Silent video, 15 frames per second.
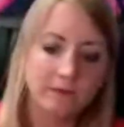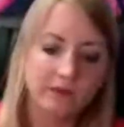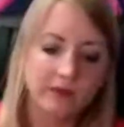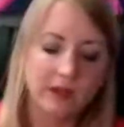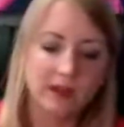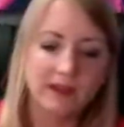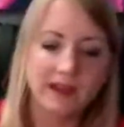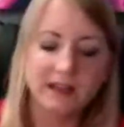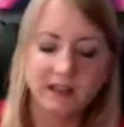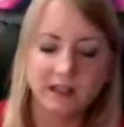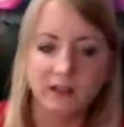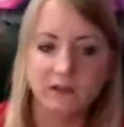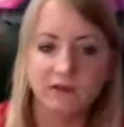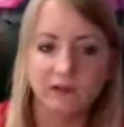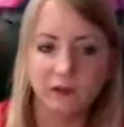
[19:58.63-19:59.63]
they're going
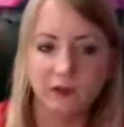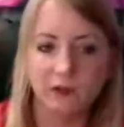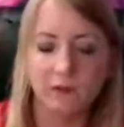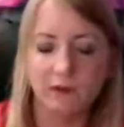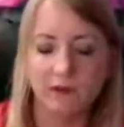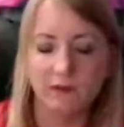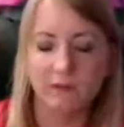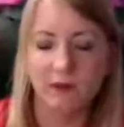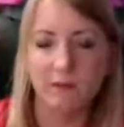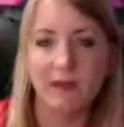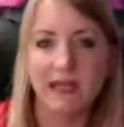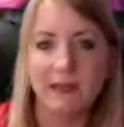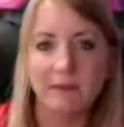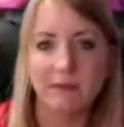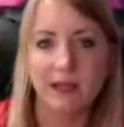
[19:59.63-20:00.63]
to form the
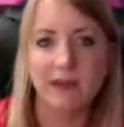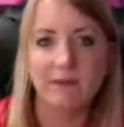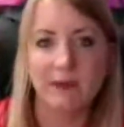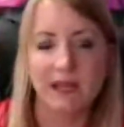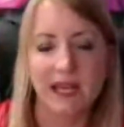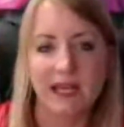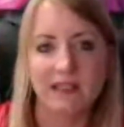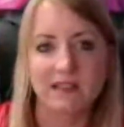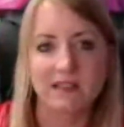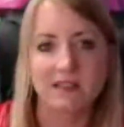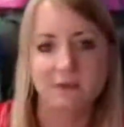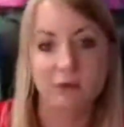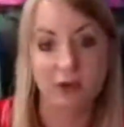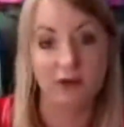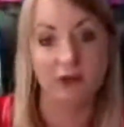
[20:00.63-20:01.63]
main bit of my
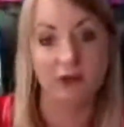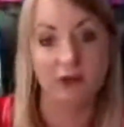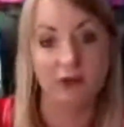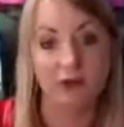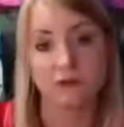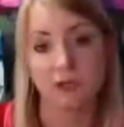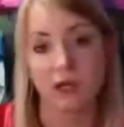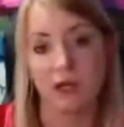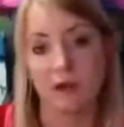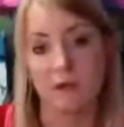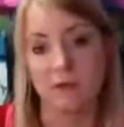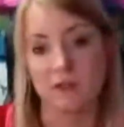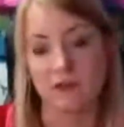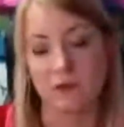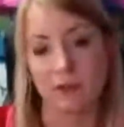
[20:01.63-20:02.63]
next product, which will